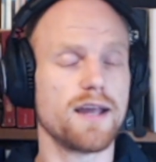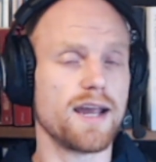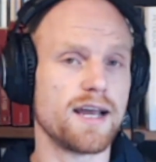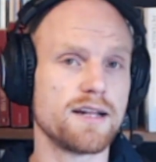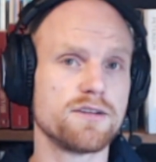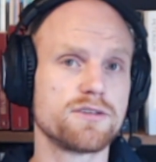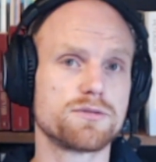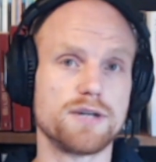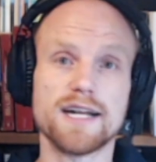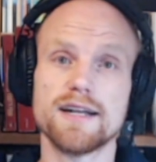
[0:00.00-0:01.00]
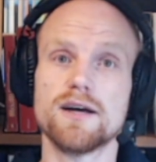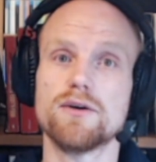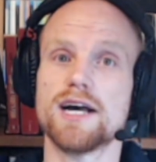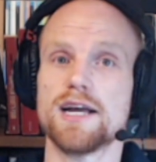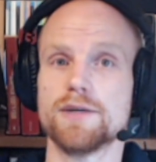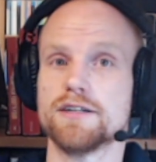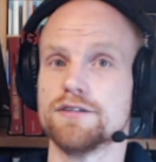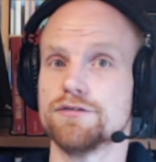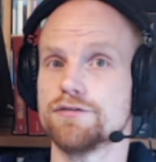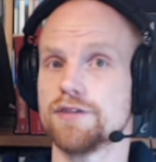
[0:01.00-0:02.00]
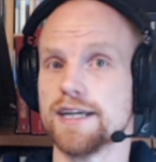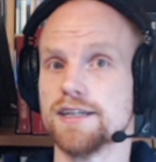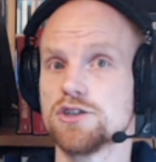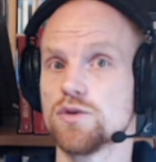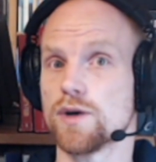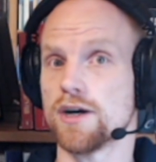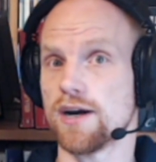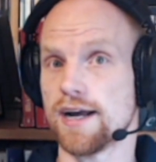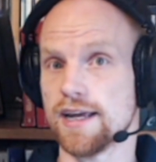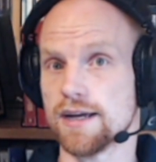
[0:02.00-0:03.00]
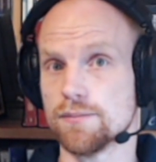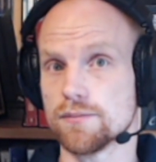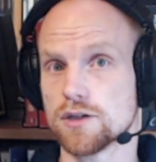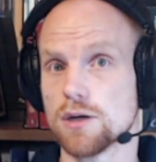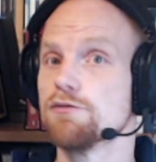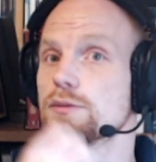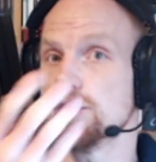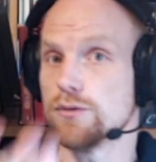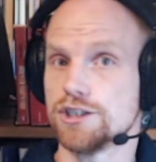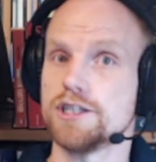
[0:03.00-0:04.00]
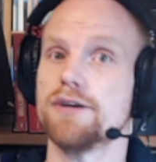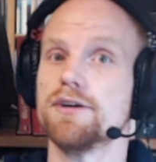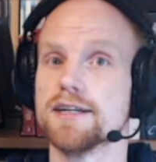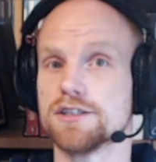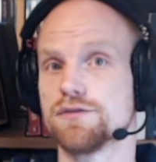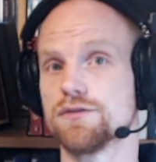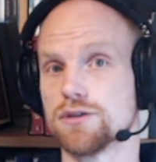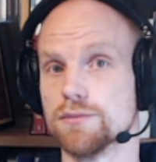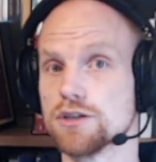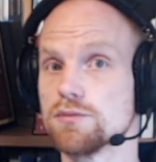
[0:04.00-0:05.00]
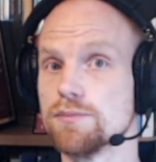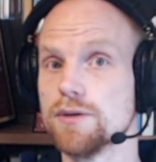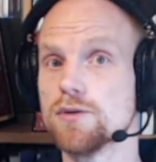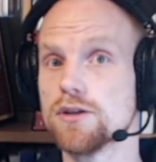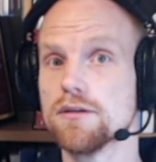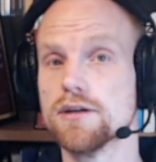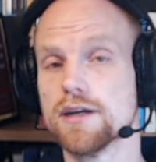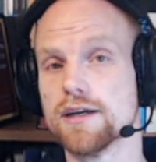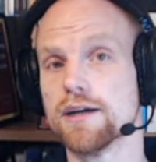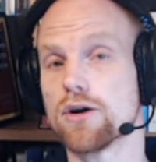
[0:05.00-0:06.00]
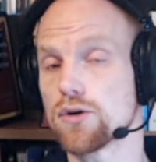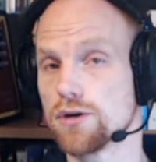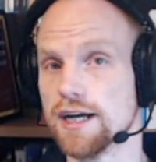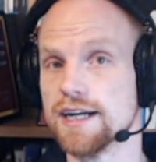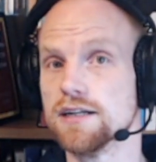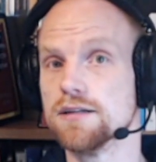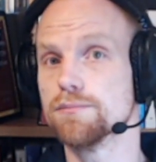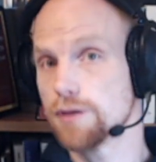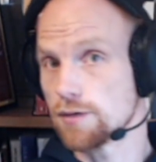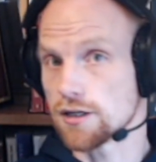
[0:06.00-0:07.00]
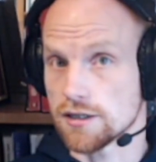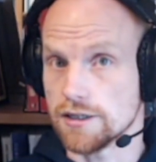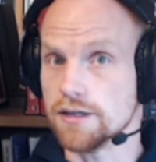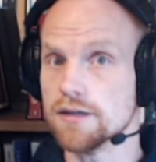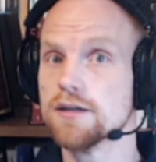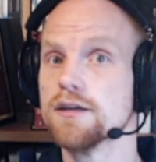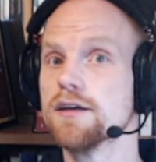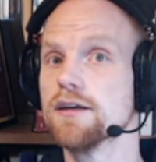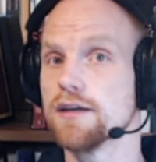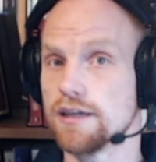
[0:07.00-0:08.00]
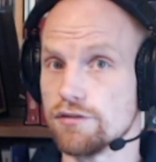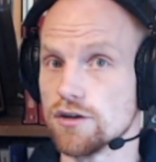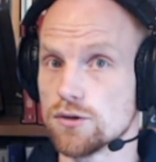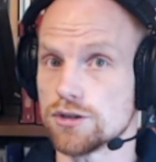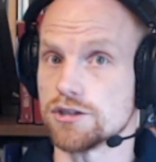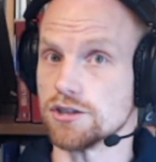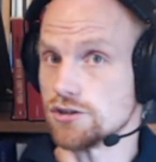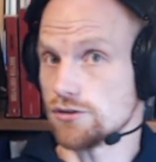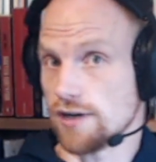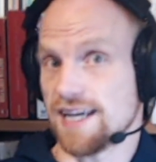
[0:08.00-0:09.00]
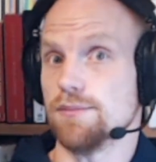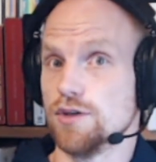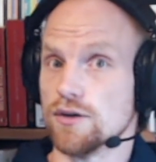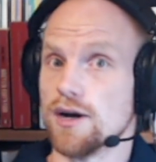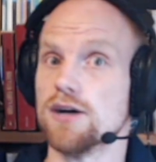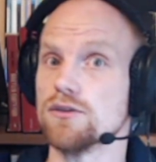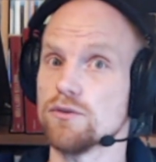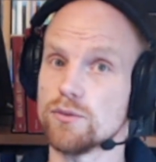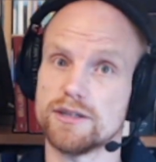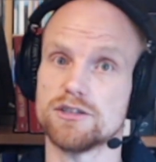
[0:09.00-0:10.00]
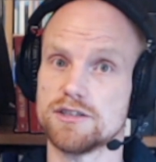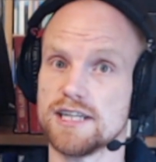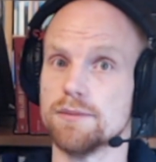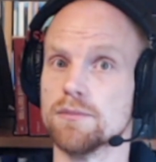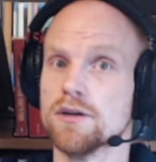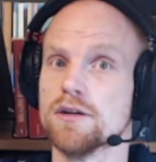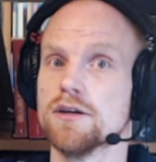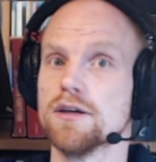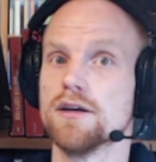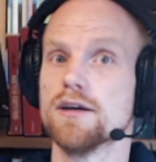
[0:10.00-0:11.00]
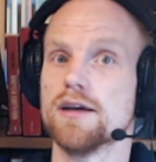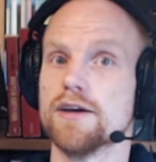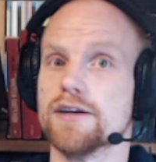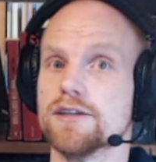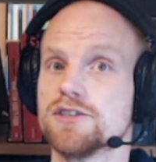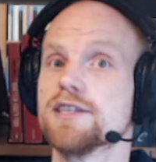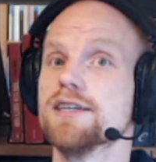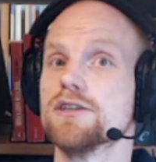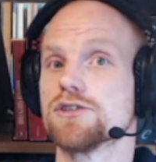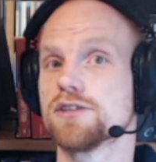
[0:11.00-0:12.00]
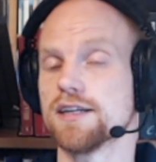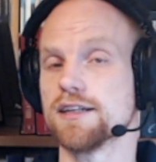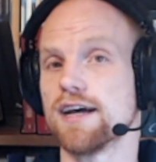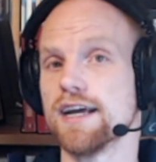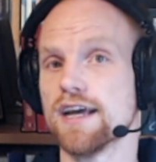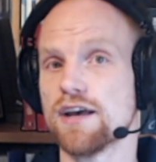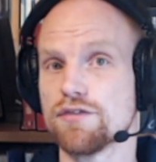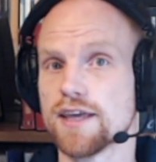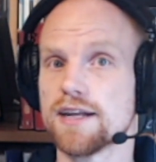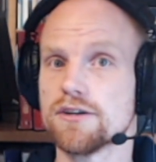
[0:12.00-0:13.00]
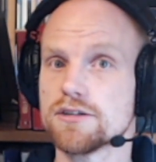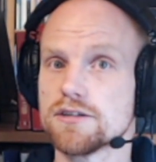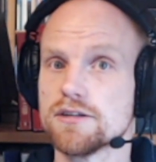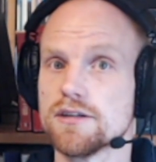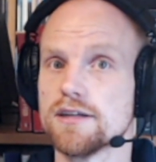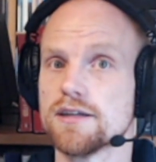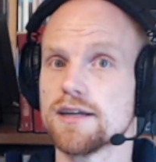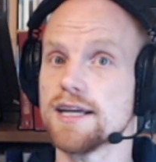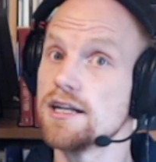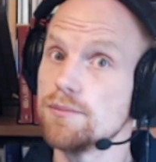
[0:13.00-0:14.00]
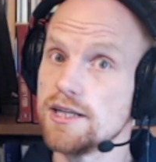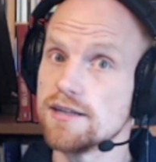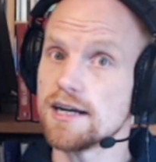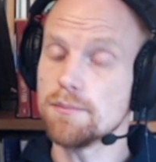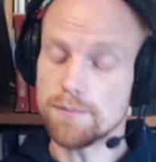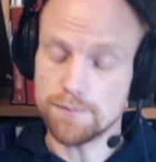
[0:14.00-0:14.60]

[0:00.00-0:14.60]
And right now, I'm at a phase where I am comfortable with sharing this for multiple people online, publicly, giving courses to help you out with the same skills that I have gathered in the meantime.